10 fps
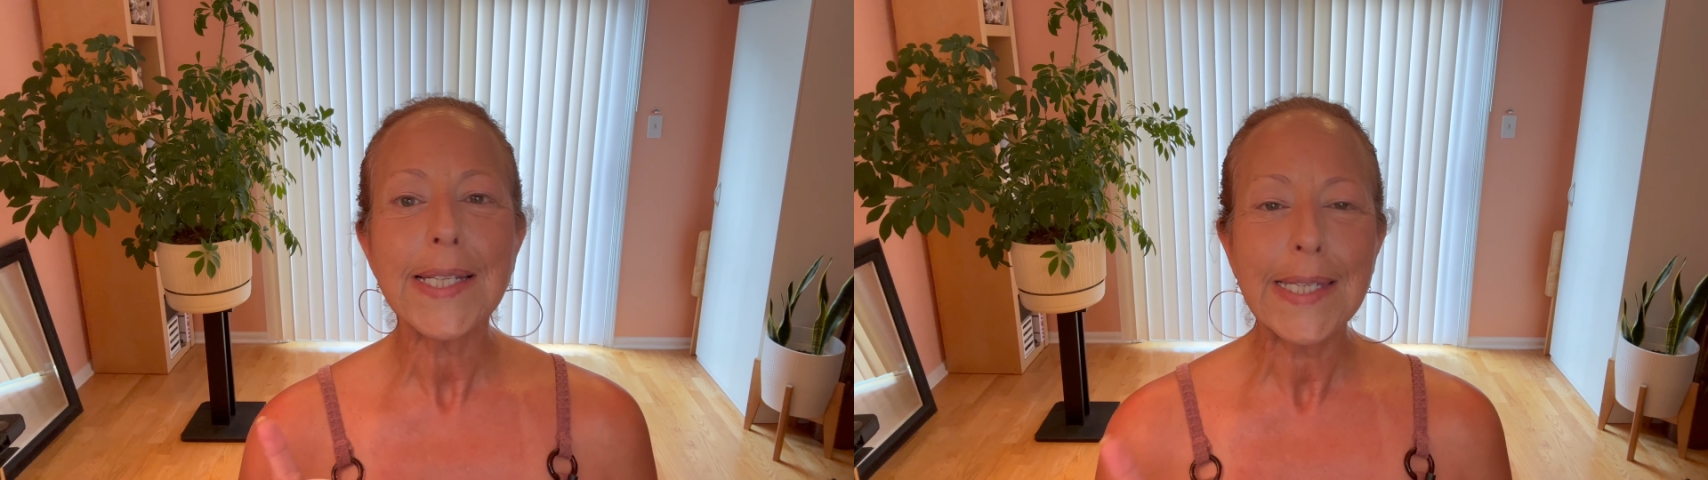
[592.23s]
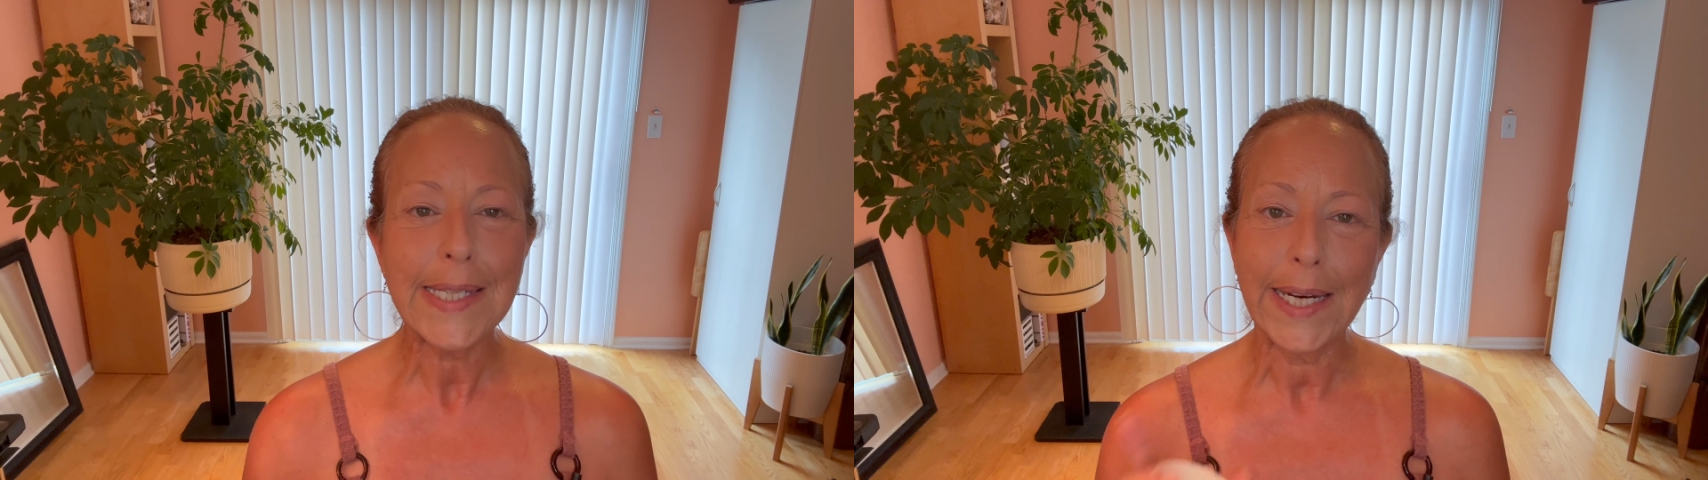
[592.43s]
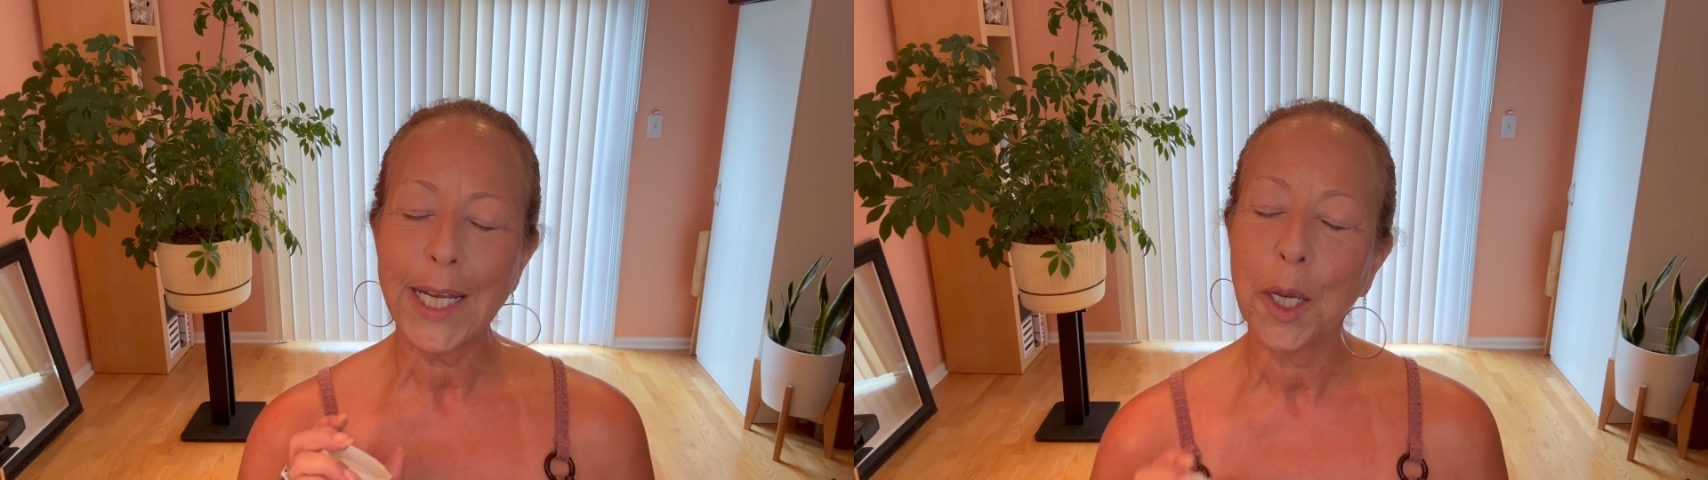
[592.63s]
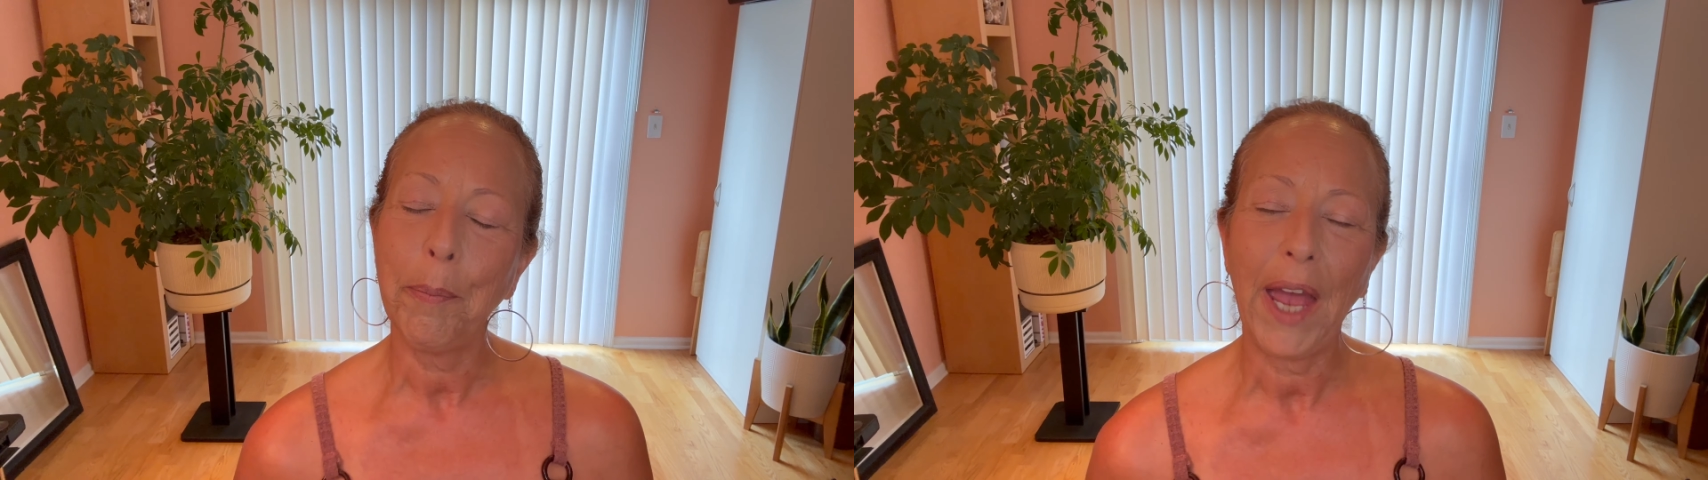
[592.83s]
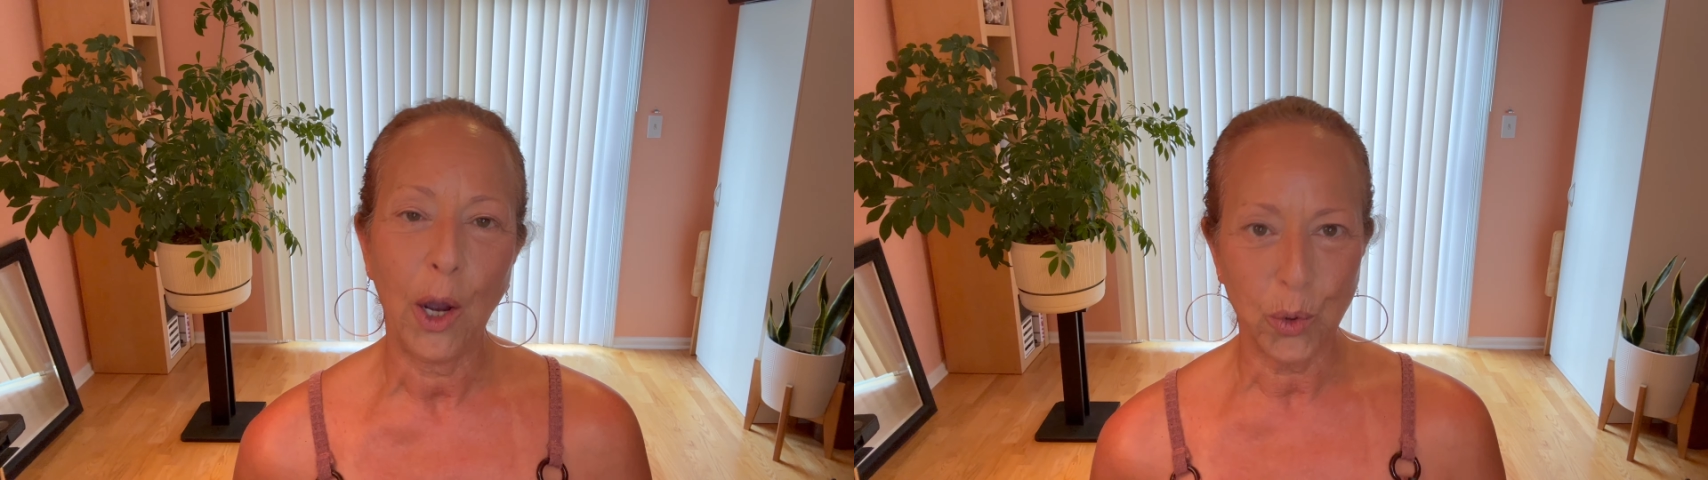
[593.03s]
setting
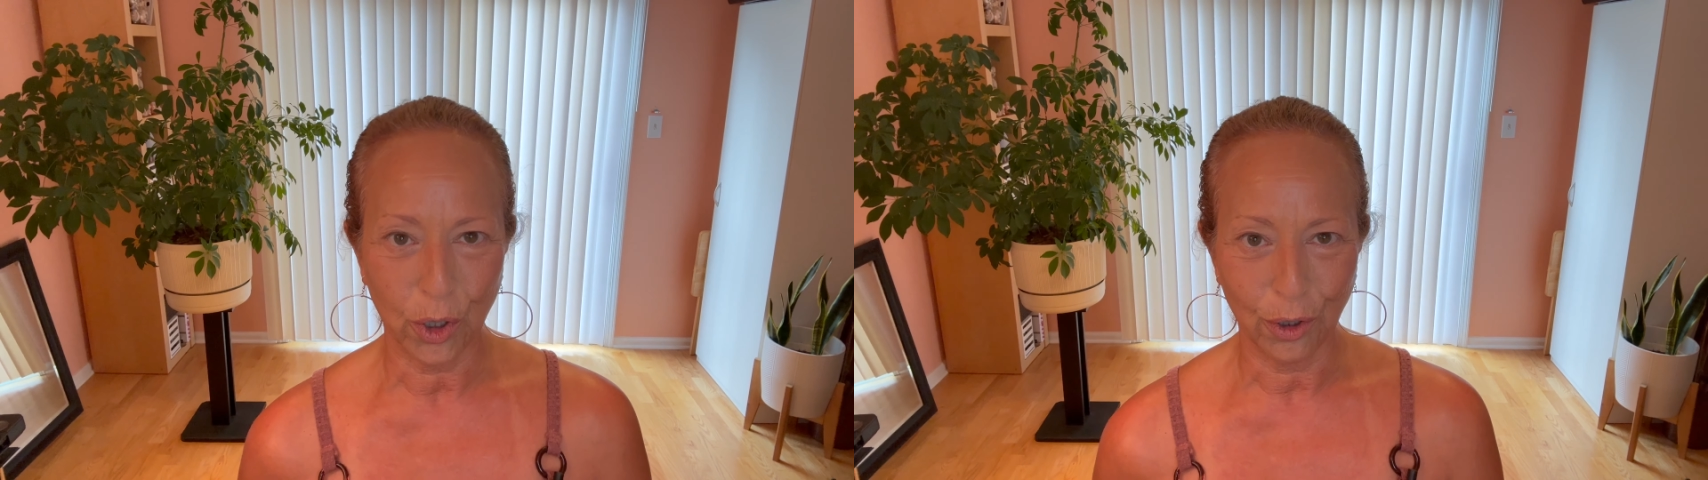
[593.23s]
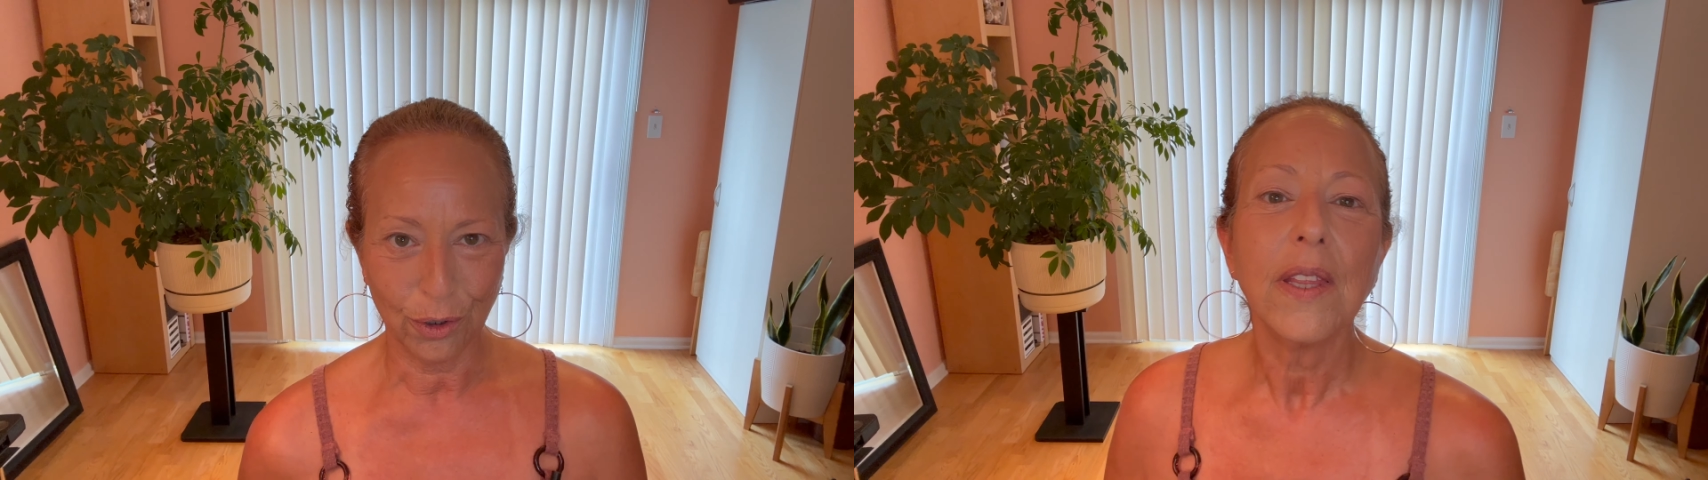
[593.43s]
powder.